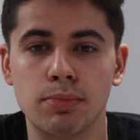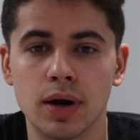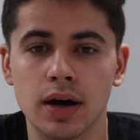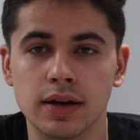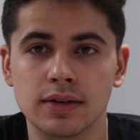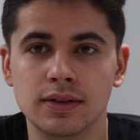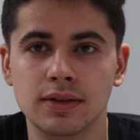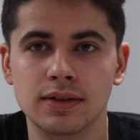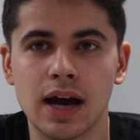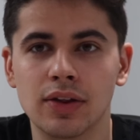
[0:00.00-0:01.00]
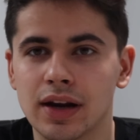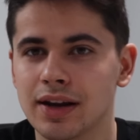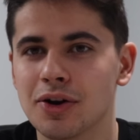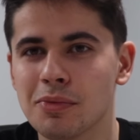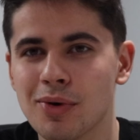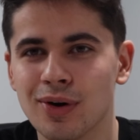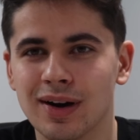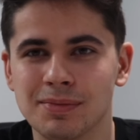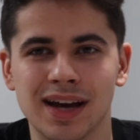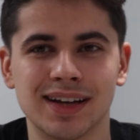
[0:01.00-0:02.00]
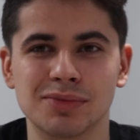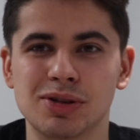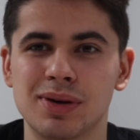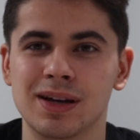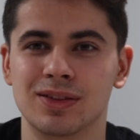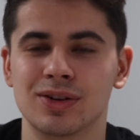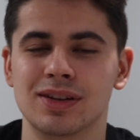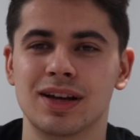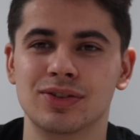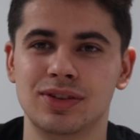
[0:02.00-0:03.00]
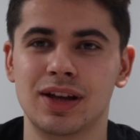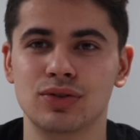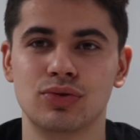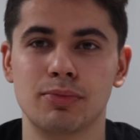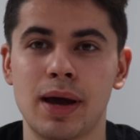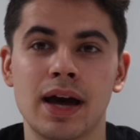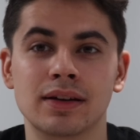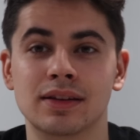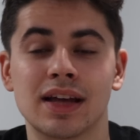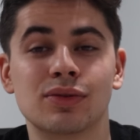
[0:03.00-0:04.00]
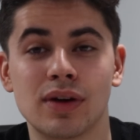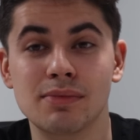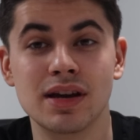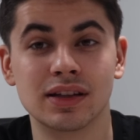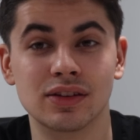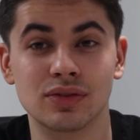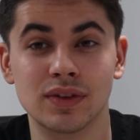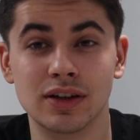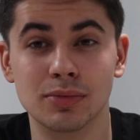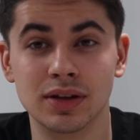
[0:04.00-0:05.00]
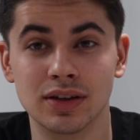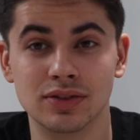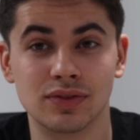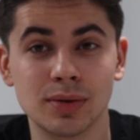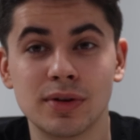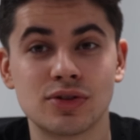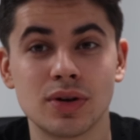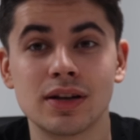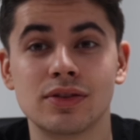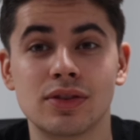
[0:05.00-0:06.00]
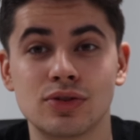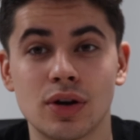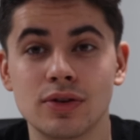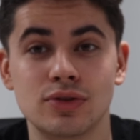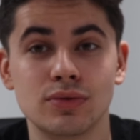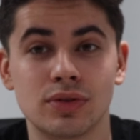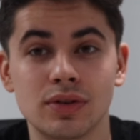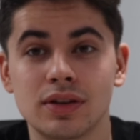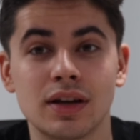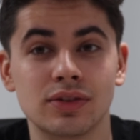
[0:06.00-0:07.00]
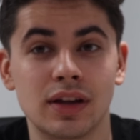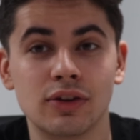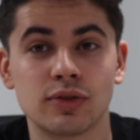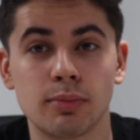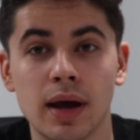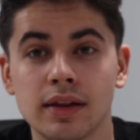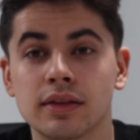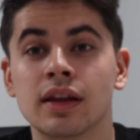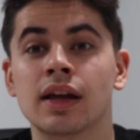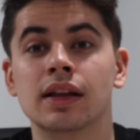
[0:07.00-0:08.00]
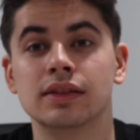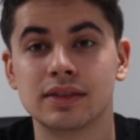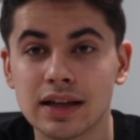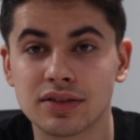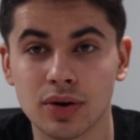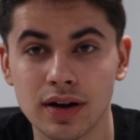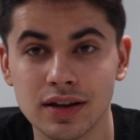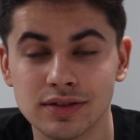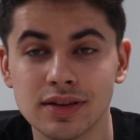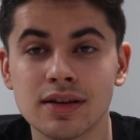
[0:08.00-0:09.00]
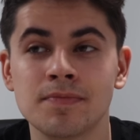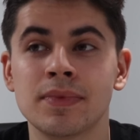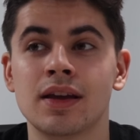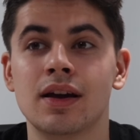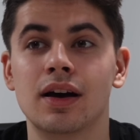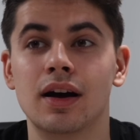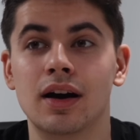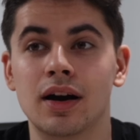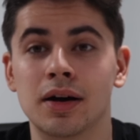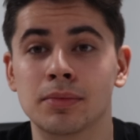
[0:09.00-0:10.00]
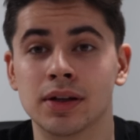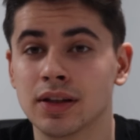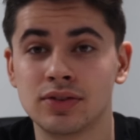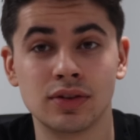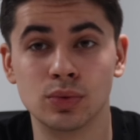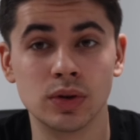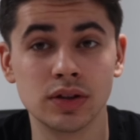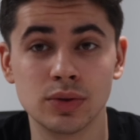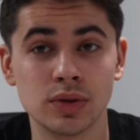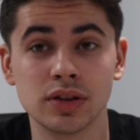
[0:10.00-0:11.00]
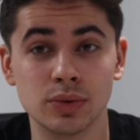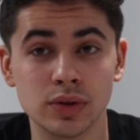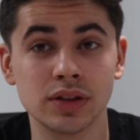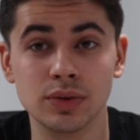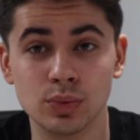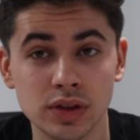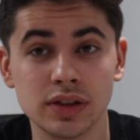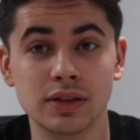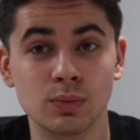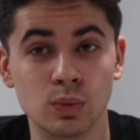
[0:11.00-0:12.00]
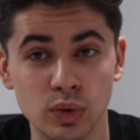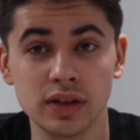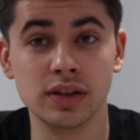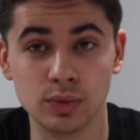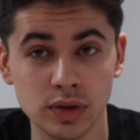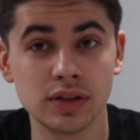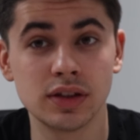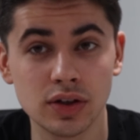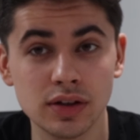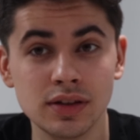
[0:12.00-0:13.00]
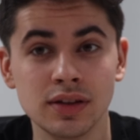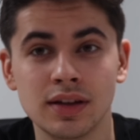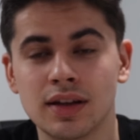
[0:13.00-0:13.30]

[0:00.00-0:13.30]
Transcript: but now that I know more, I'm not going to be paying $30,000 for a patent, and that's why I'm making this video, because if someone's trying to charge you $30,000 for a patent, that's crazy. Unless they're really, really, really, really, really, really good.